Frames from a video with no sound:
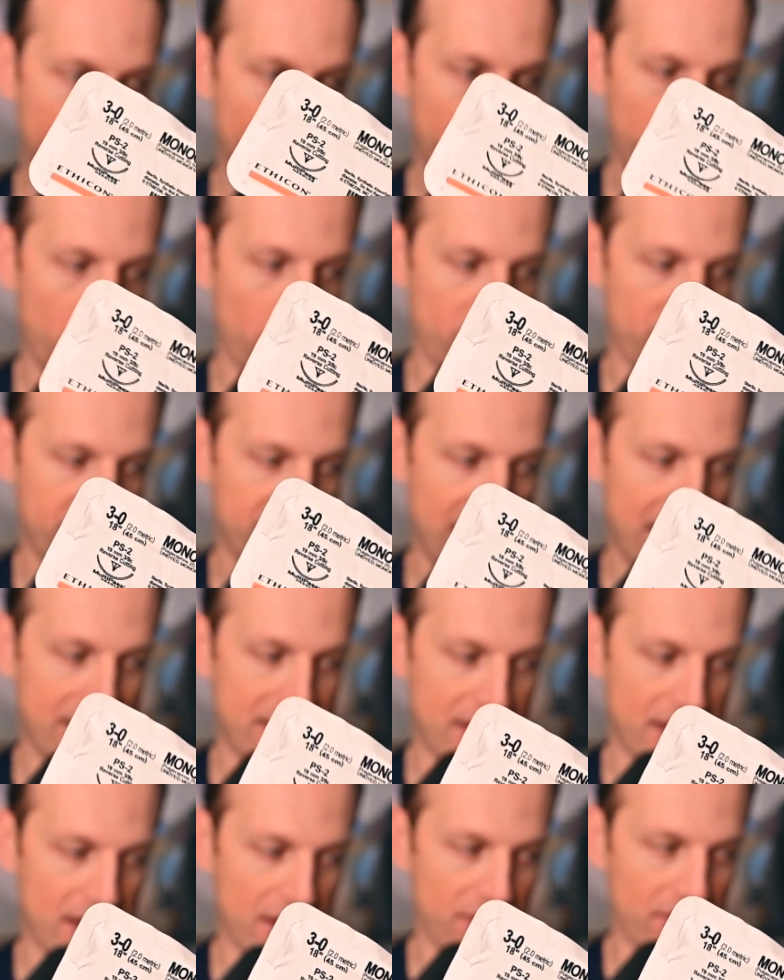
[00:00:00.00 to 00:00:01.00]
They're a little more
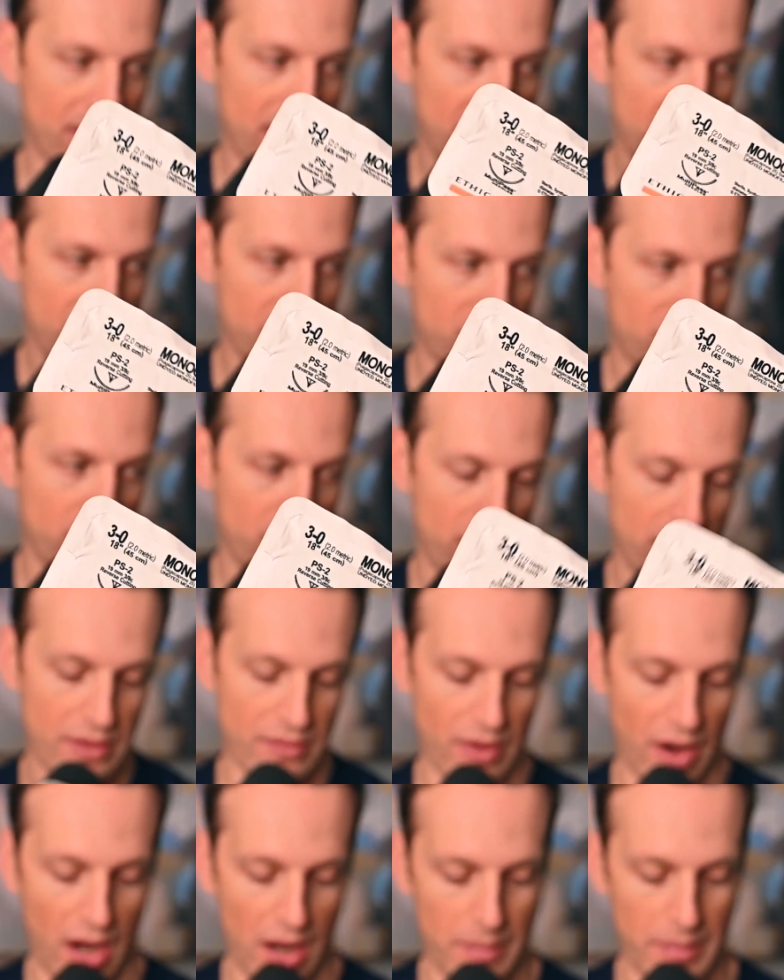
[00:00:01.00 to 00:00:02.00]
sensitive to the
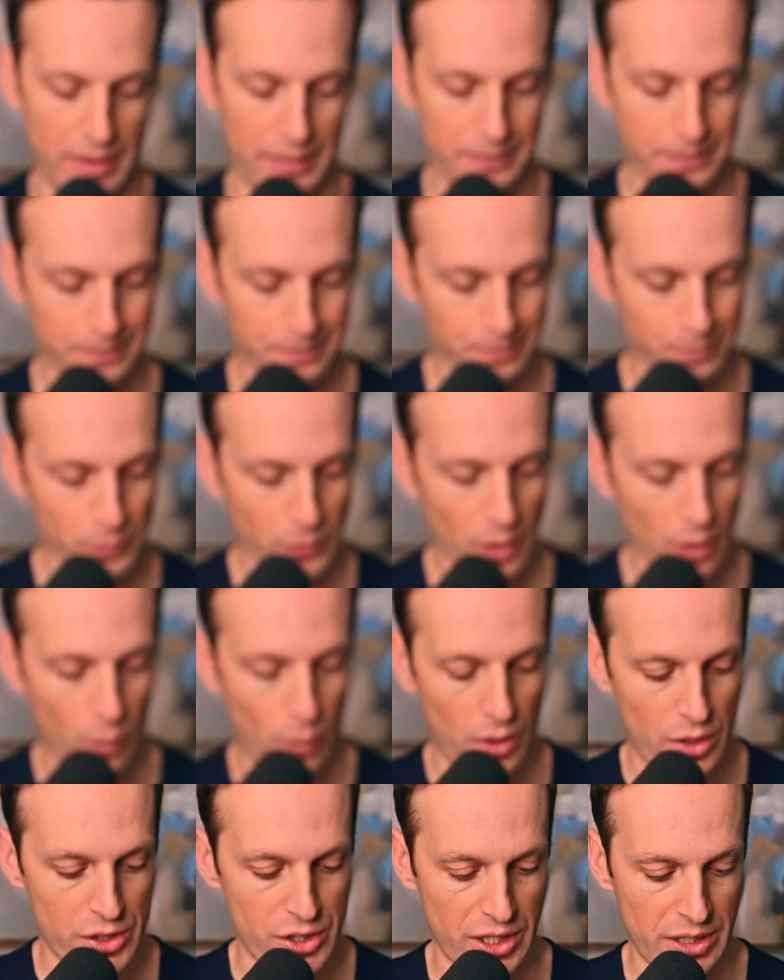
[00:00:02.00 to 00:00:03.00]
environment.
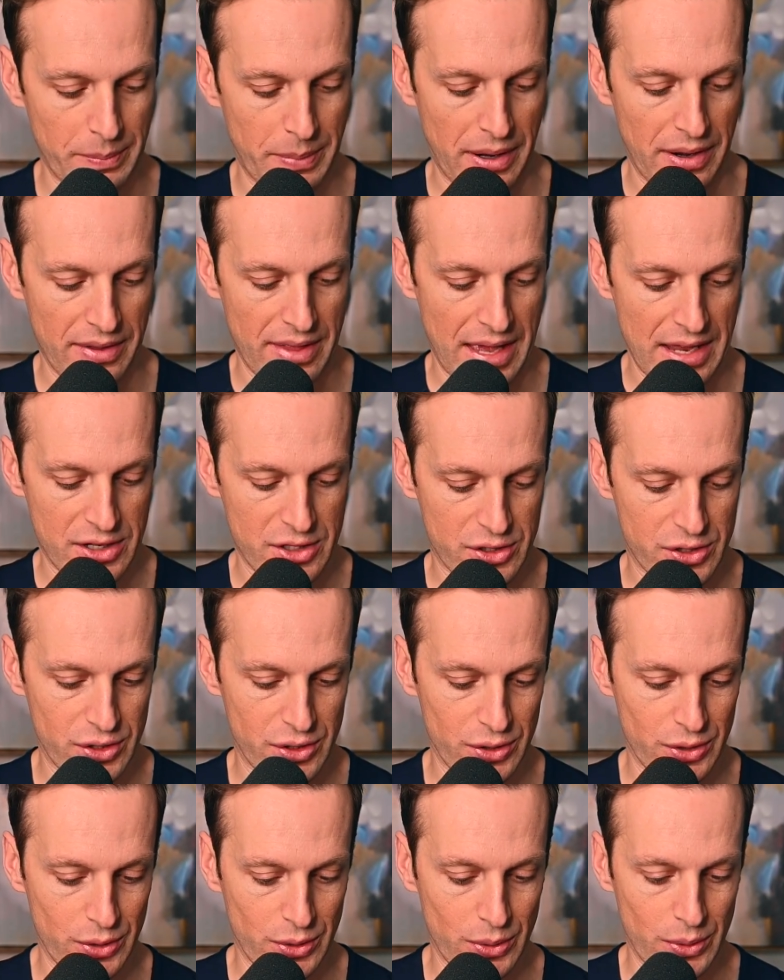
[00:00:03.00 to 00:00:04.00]
Whereas you compare that
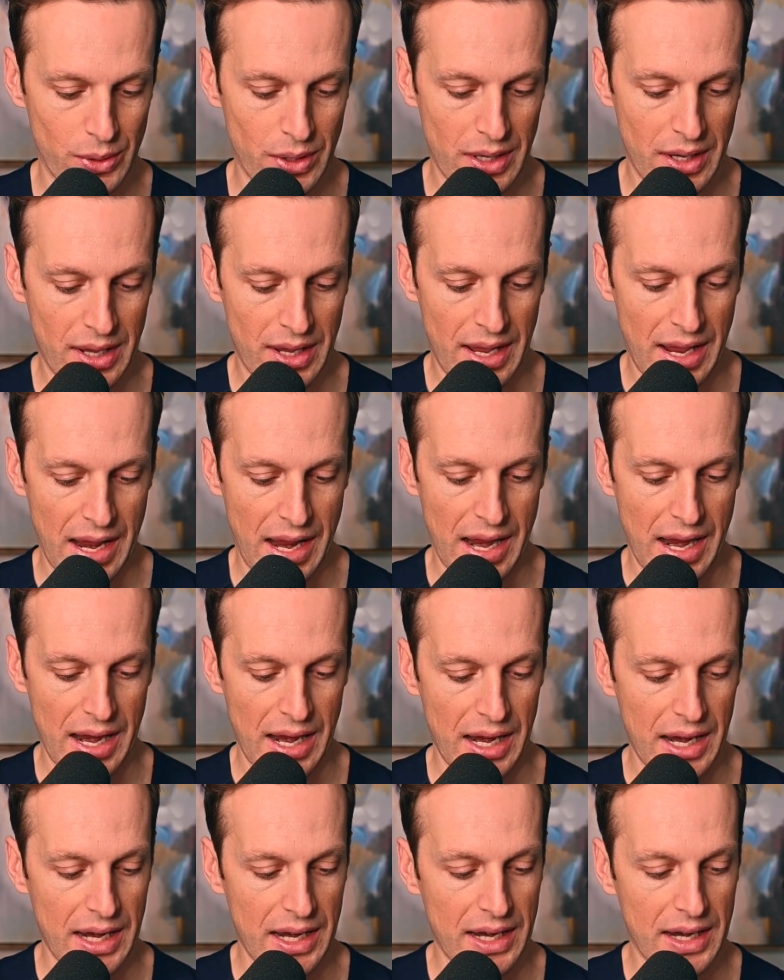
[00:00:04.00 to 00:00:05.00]
to
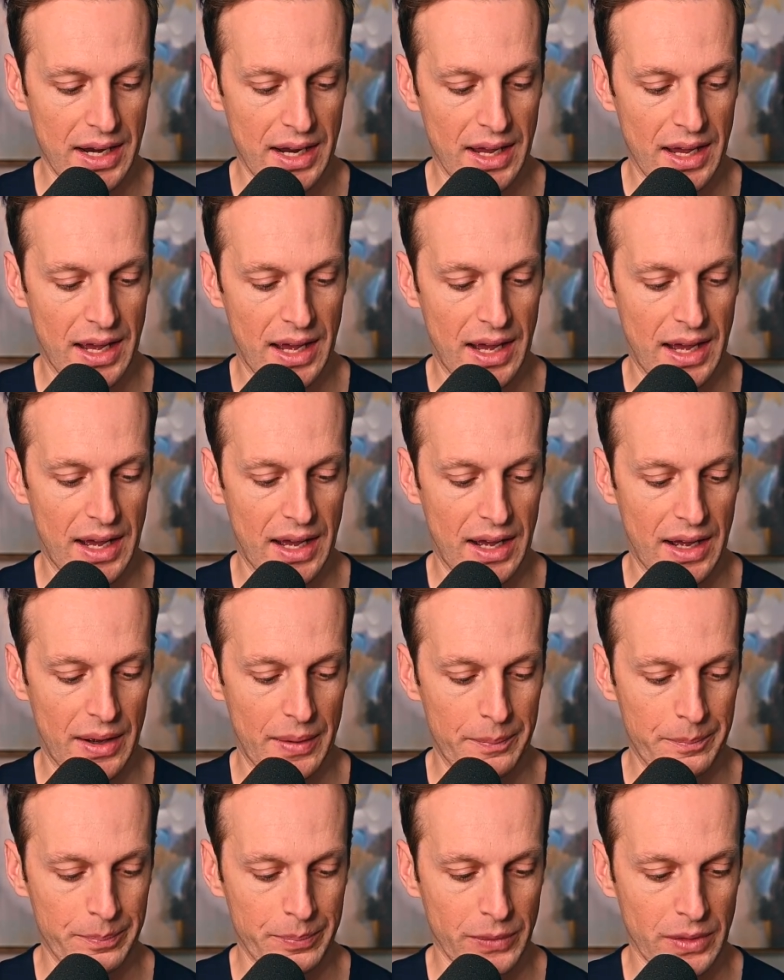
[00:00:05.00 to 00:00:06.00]
a,
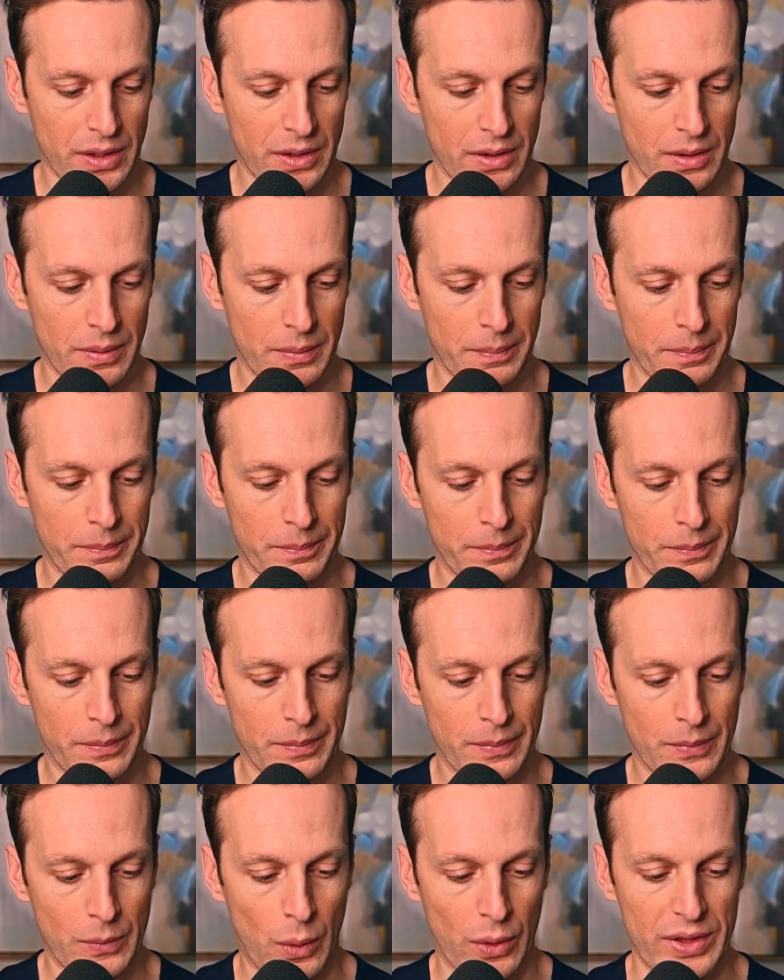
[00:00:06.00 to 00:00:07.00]
um,
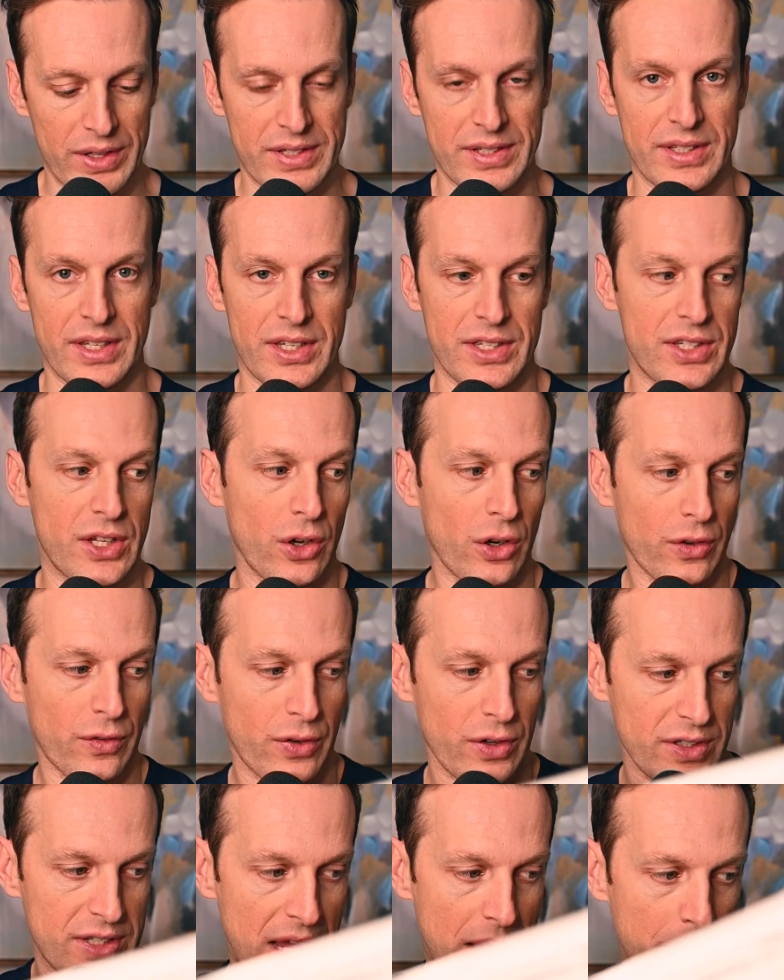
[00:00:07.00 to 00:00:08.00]
well, this is a silk,
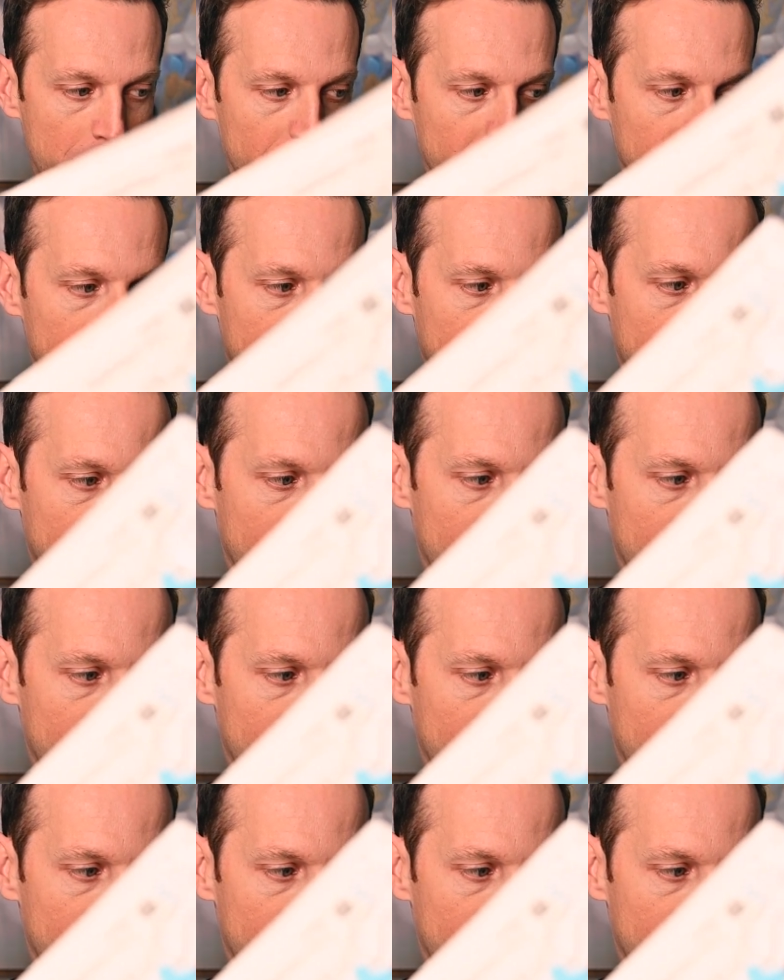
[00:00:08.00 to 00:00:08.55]
for example.